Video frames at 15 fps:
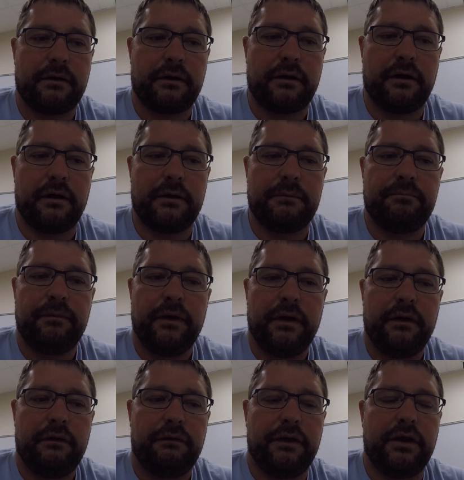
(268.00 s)
okay,
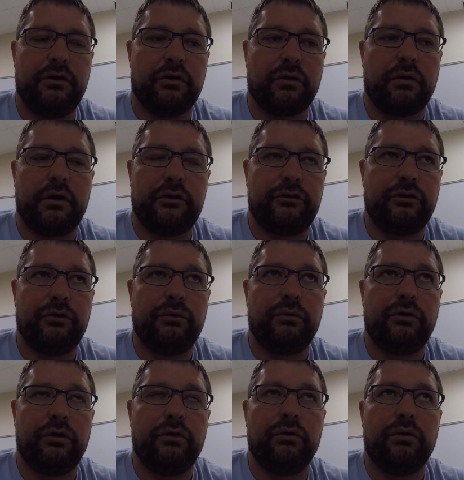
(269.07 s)
then you're going to
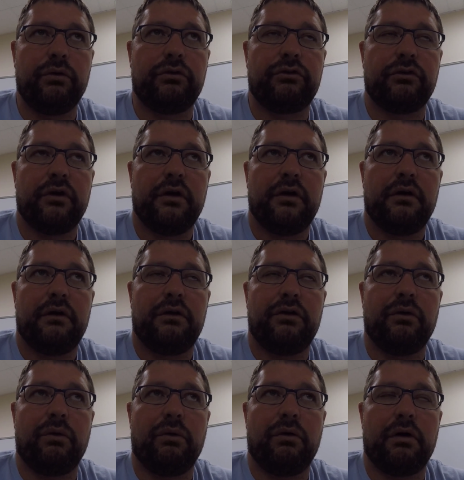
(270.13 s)
use
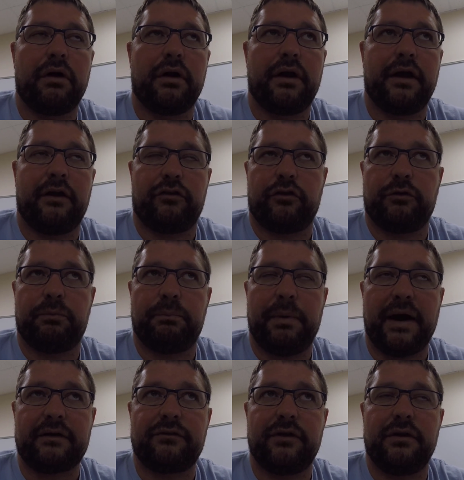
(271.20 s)
your
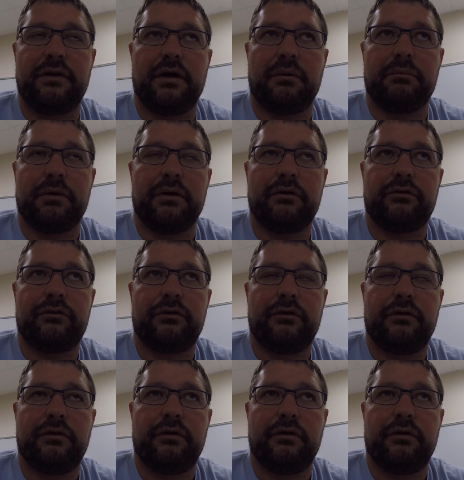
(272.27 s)
expected numbers